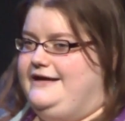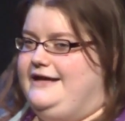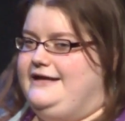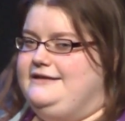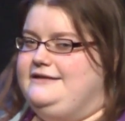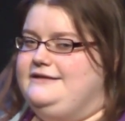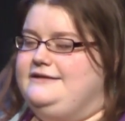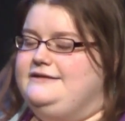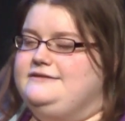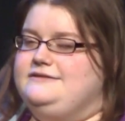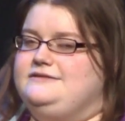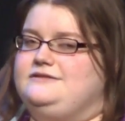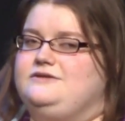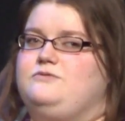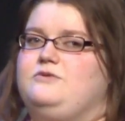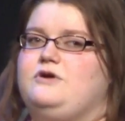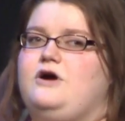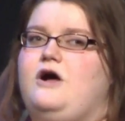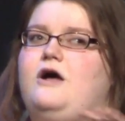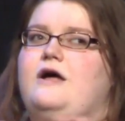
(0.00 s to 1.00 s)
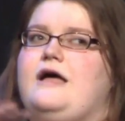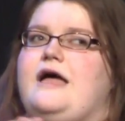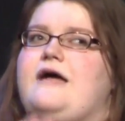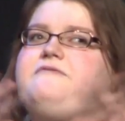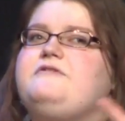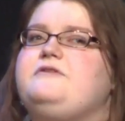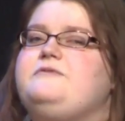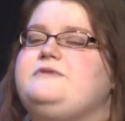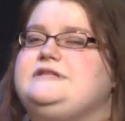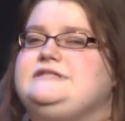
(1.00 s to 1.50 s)
And so
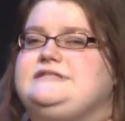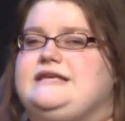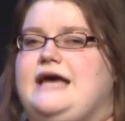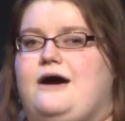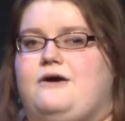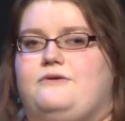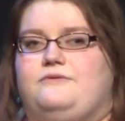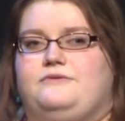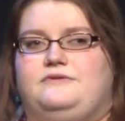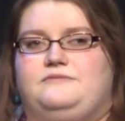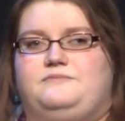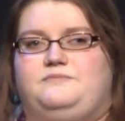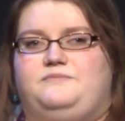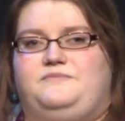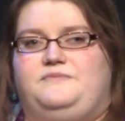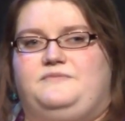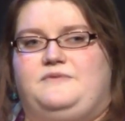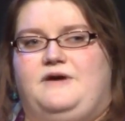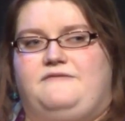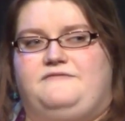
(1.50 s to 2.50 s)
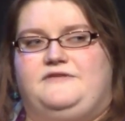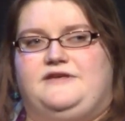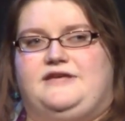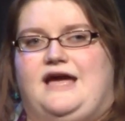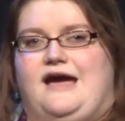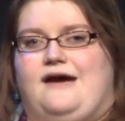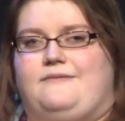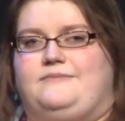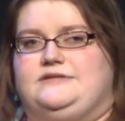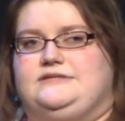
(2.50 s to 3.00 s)
everyone's out of the
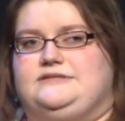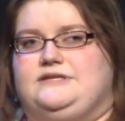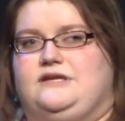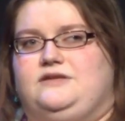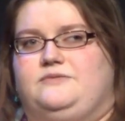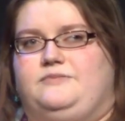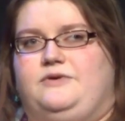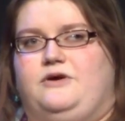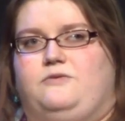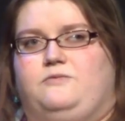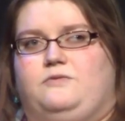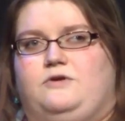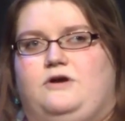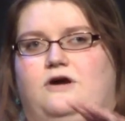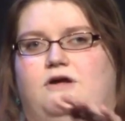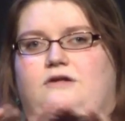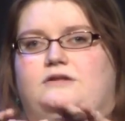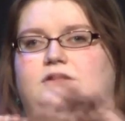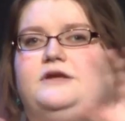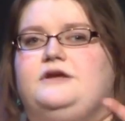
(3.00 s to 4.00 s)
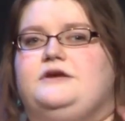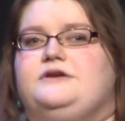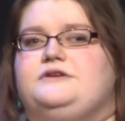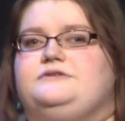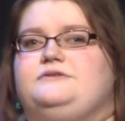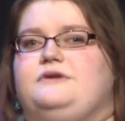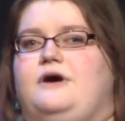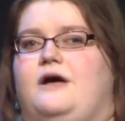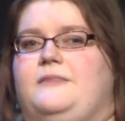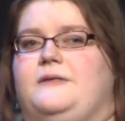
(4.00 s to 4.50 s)
cabins on the boat, and we're all
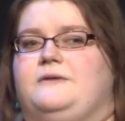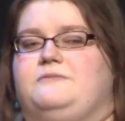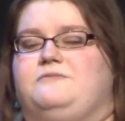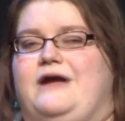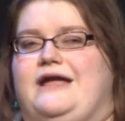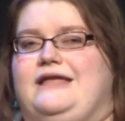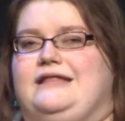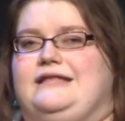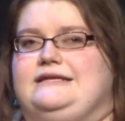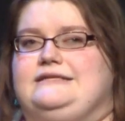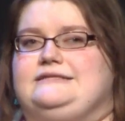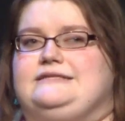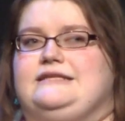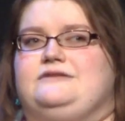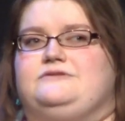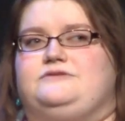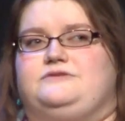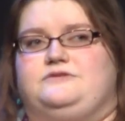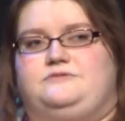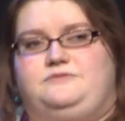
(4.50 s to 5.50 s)
on the railings, and this